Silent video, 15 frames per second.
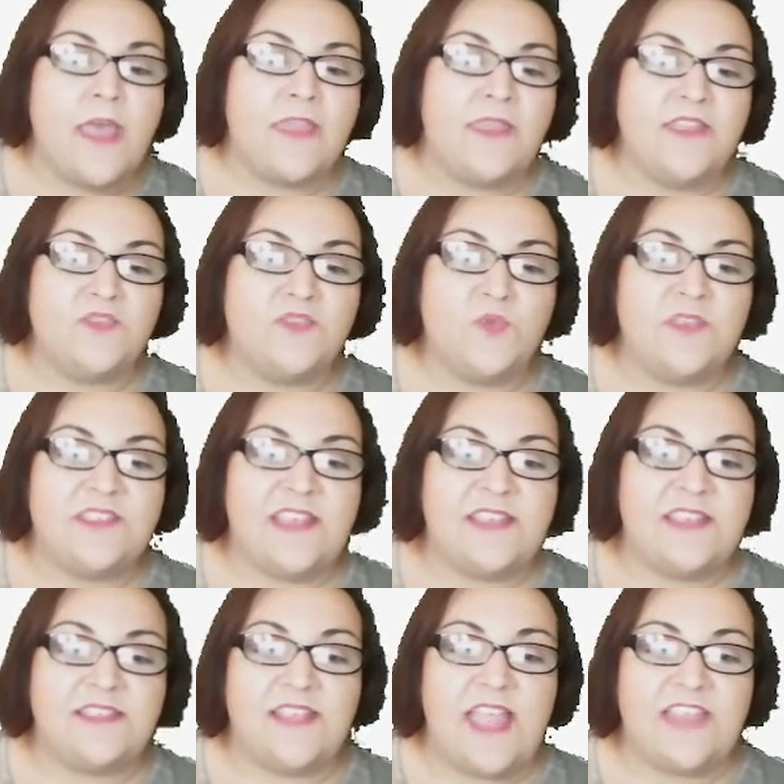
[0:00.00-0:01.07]
This one
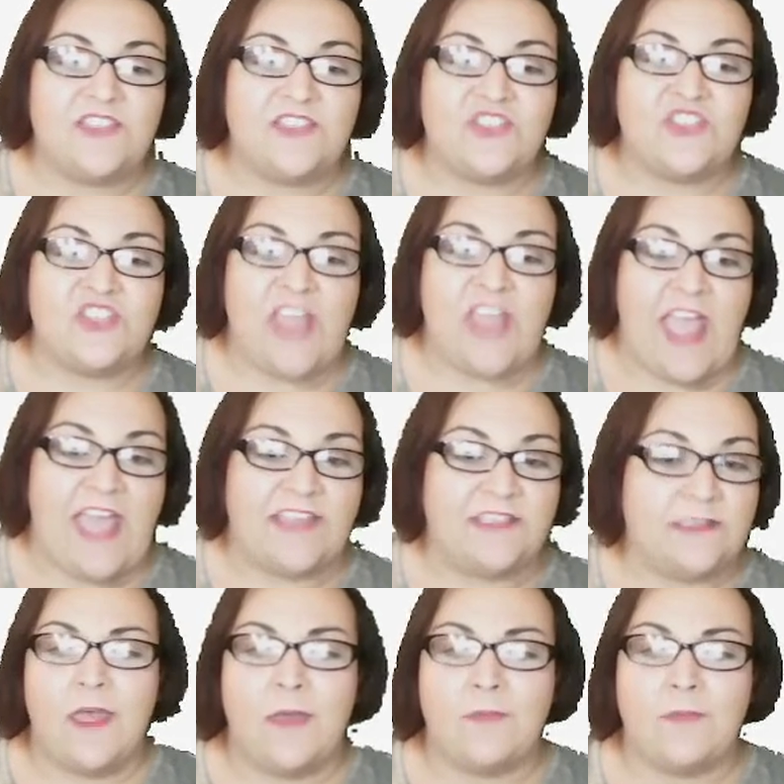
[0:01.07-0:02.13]
says, "Let's
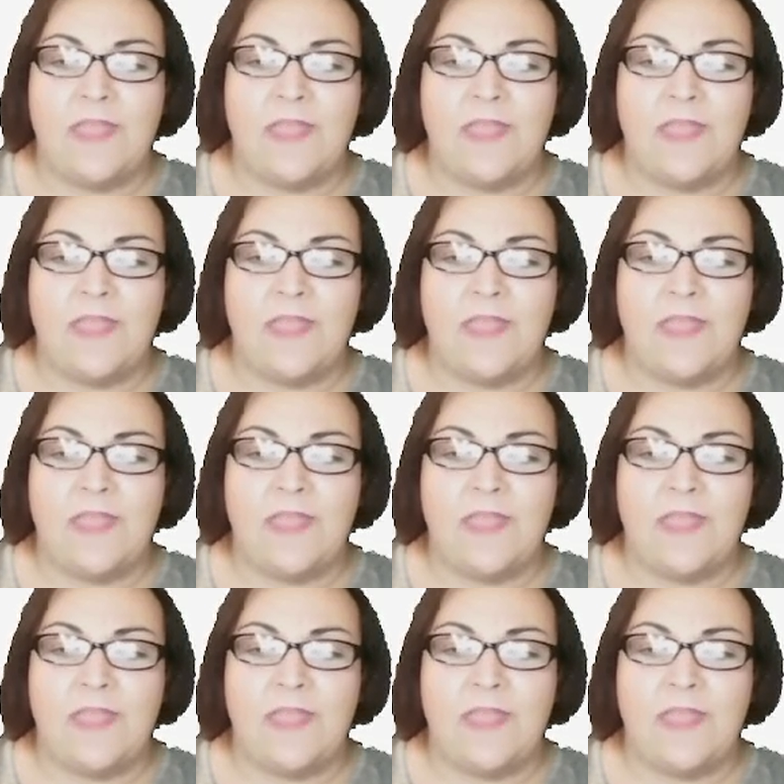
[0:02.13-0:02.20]
chat."